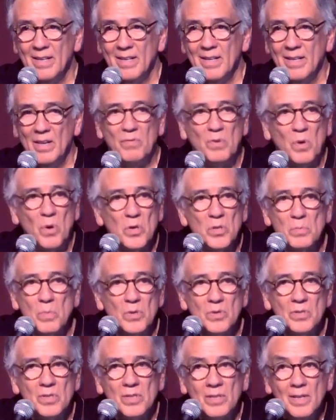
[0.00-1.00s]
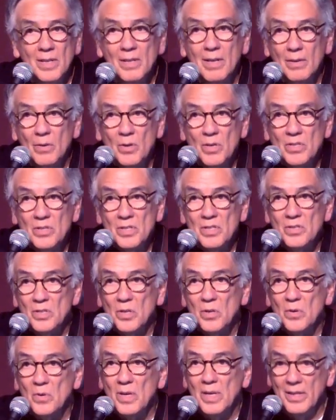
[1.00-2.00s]
Now, of course, most Christians
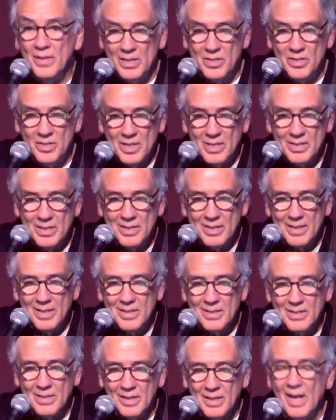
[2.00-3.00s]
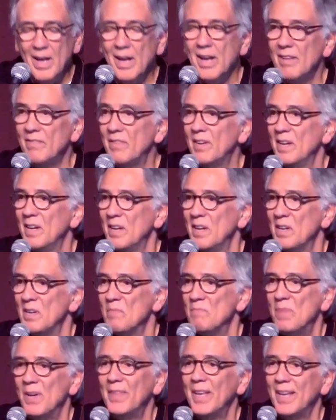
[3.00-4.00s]
agree that Jesus is alive,
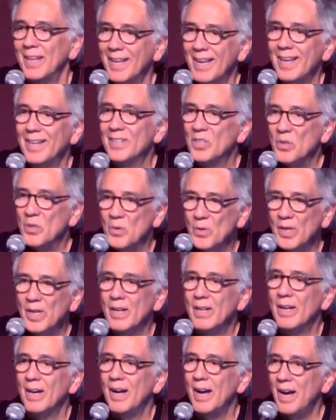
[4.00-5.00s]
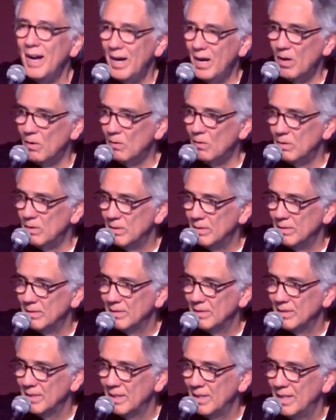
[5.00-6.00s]
but they can't agree on how.
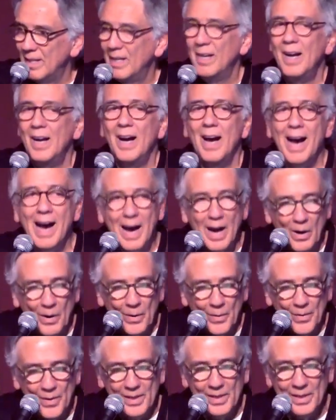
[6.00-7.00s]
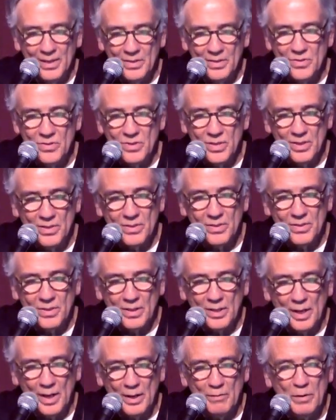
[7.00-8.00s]
How is Jesus
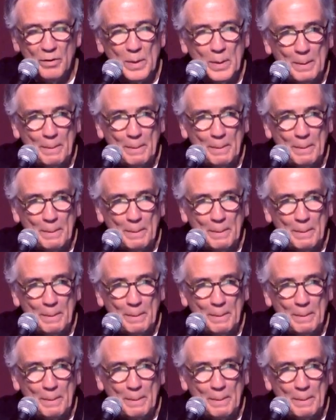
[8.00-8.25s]
alive?